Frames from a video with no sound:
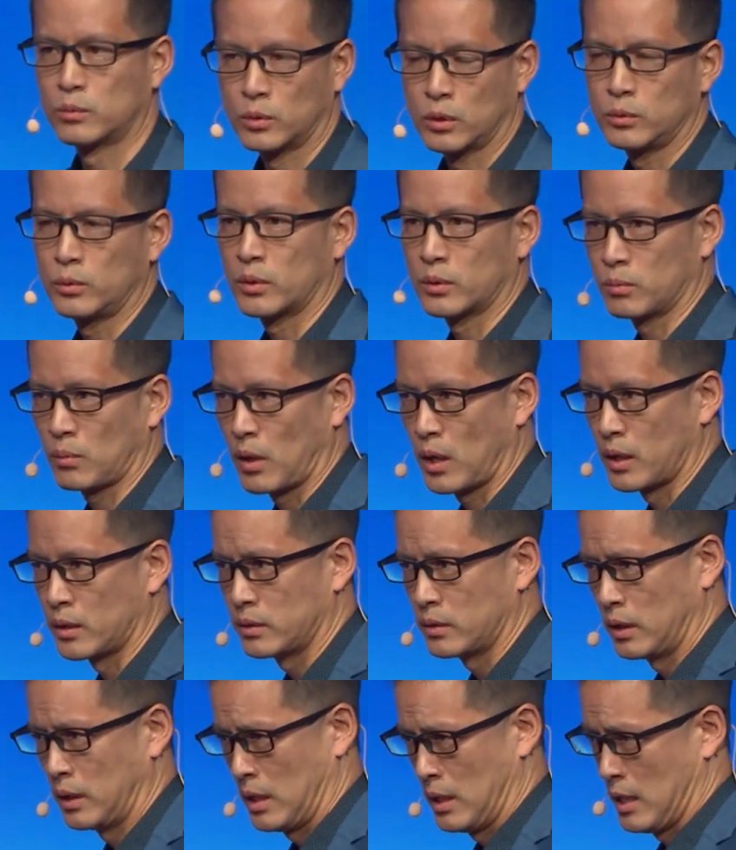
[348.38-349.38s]
World War
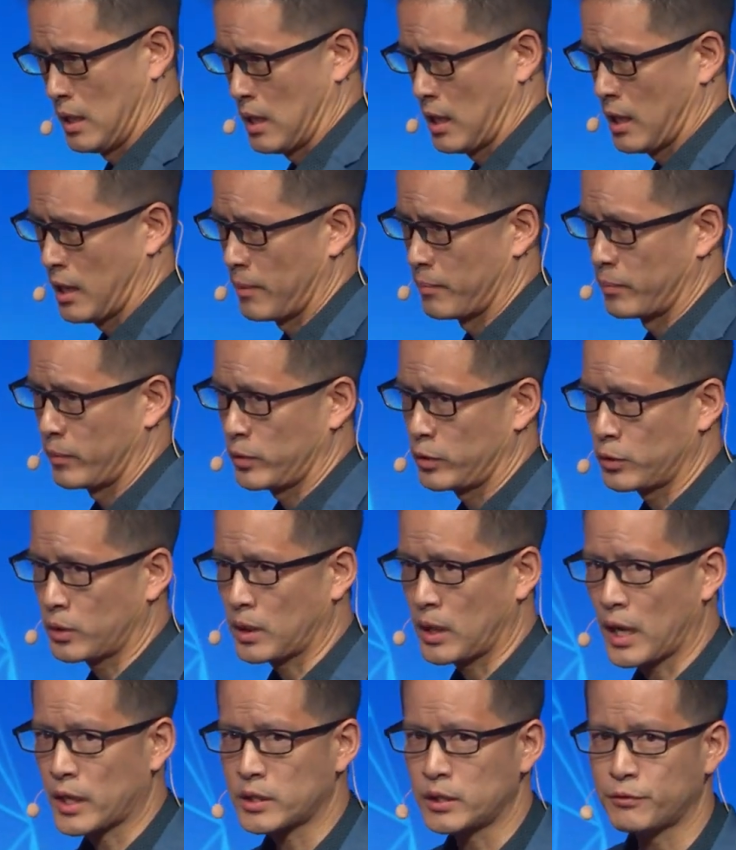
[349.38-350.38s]
I, um, you
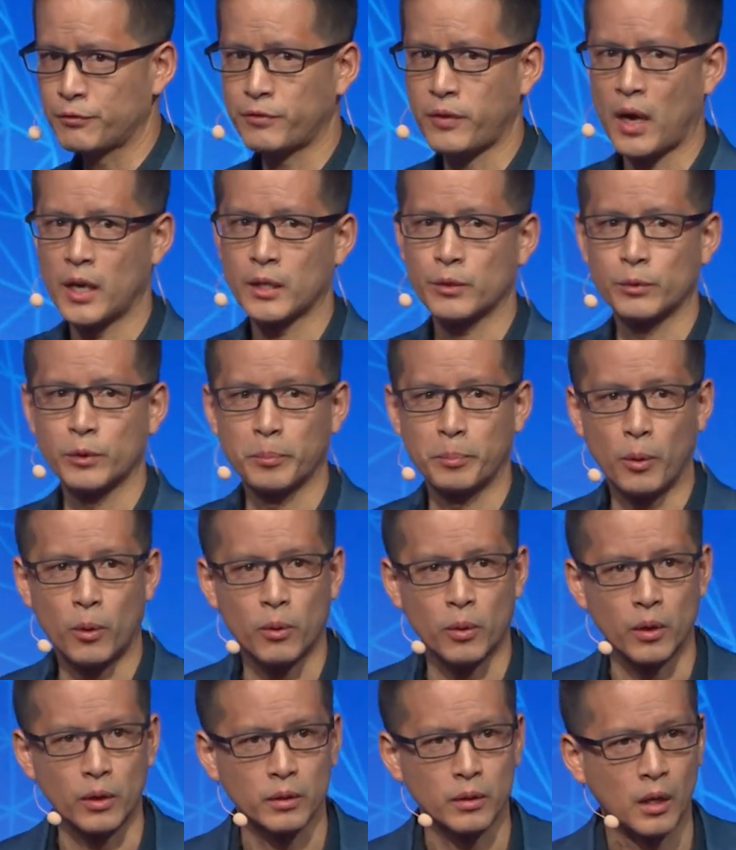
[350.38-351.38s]
can actually find a
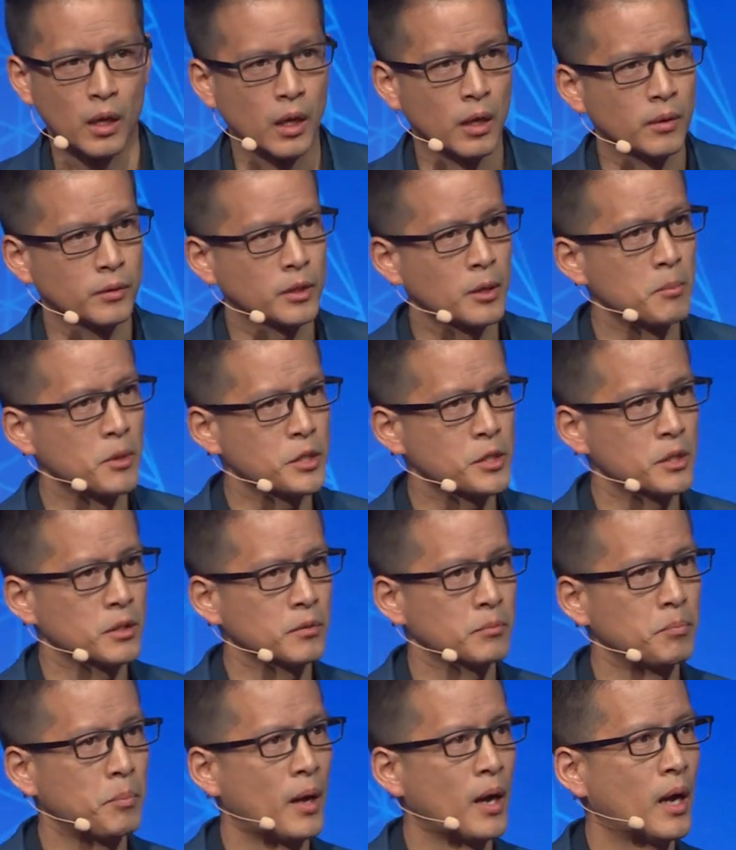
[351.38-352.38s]
report uh,
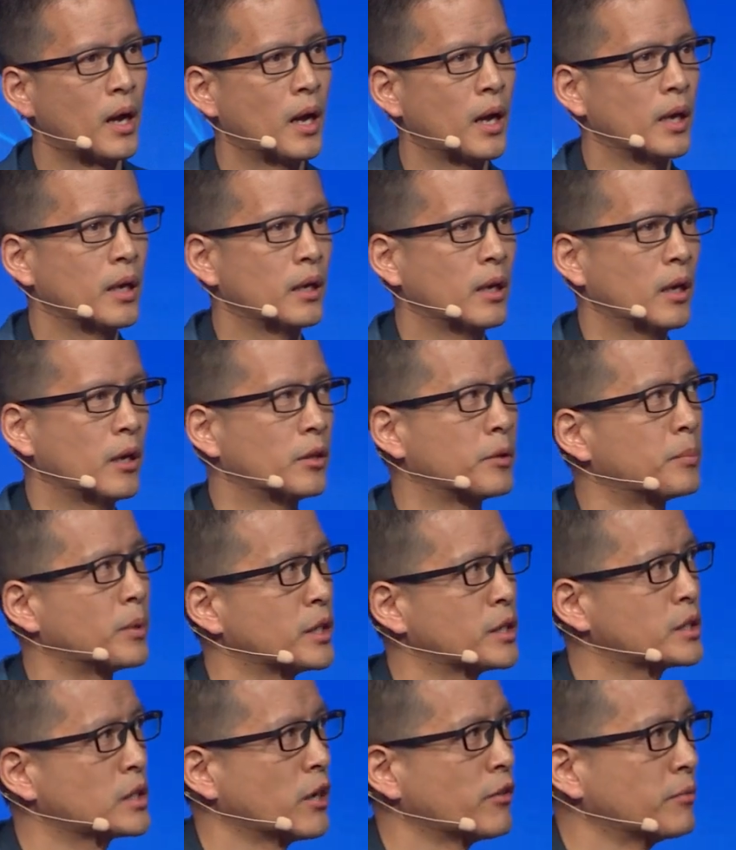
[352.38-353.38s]
commissioned by uh, the
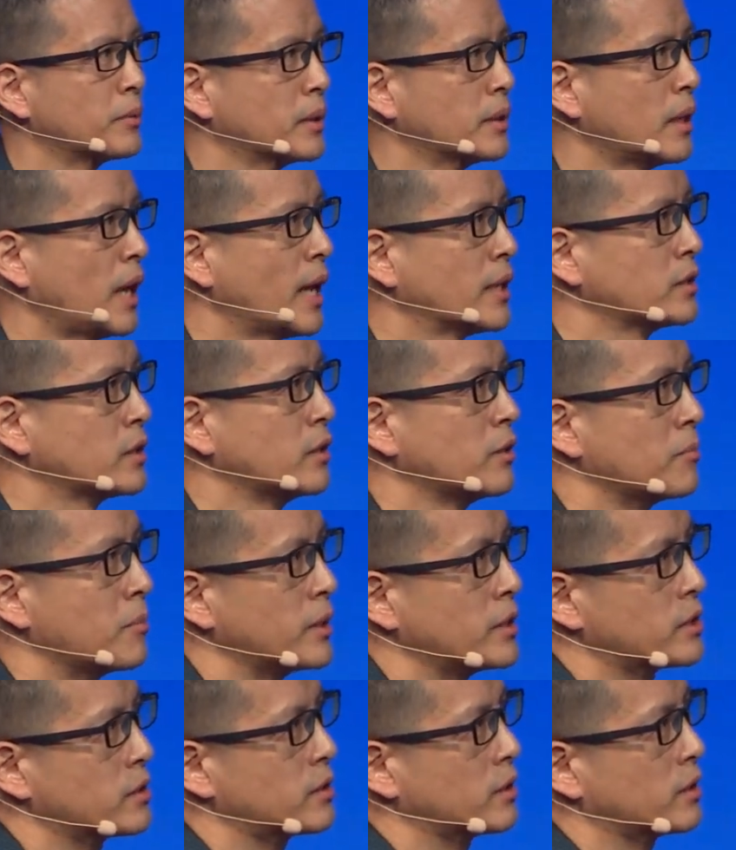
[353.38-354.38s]
British government asking the
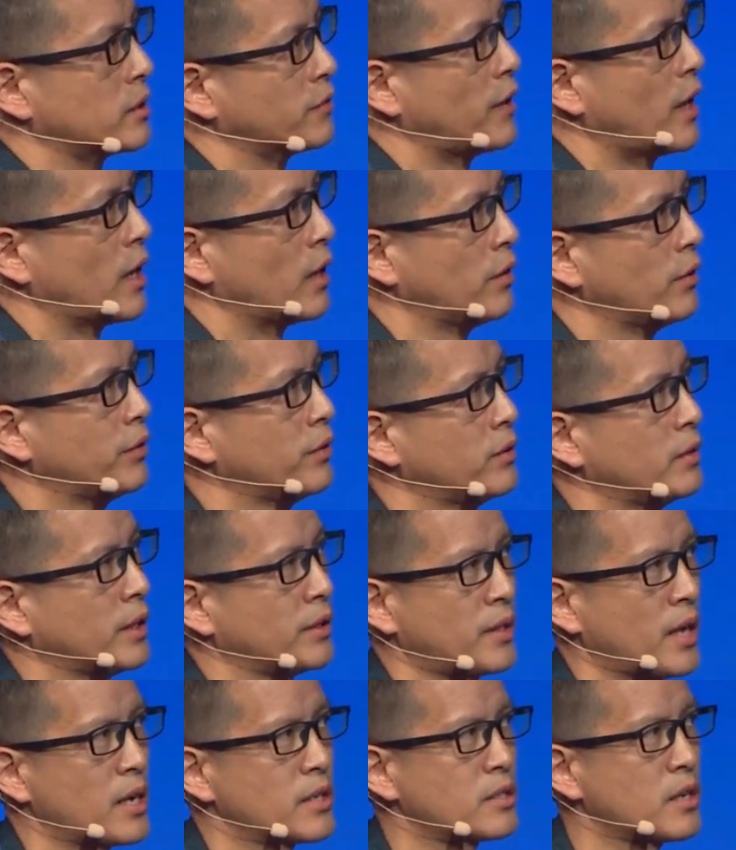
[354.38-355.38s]
Minister of Health
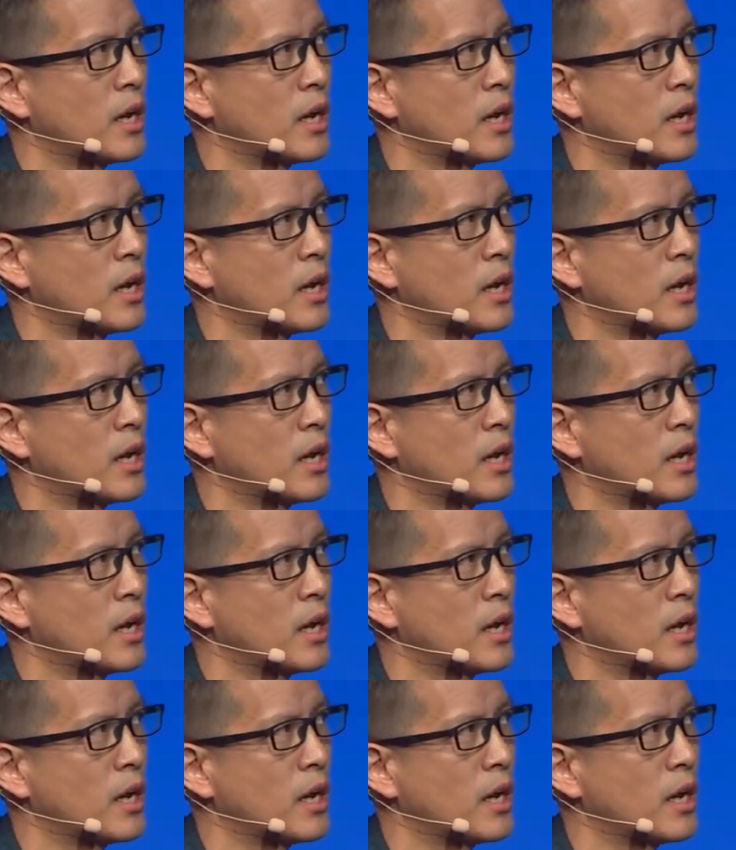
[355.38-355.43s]
at that